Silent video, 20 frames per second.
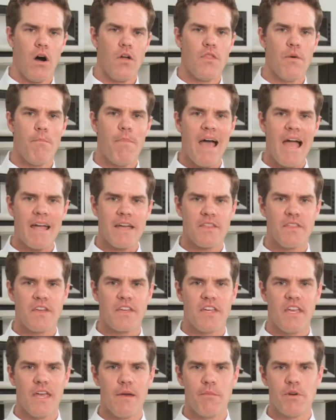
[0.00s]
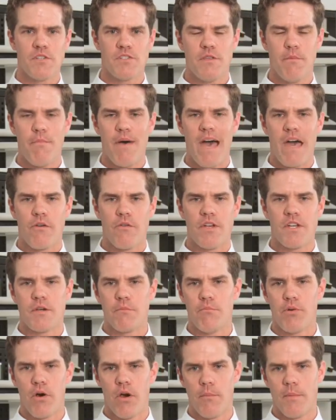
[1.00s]
On the back of the camera is the battery
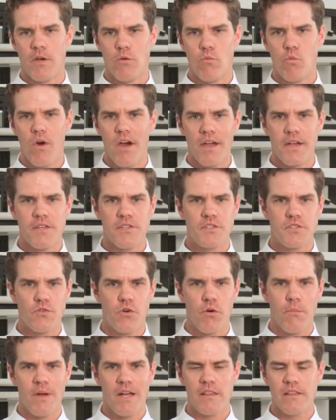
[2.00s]
compartment, where I can store my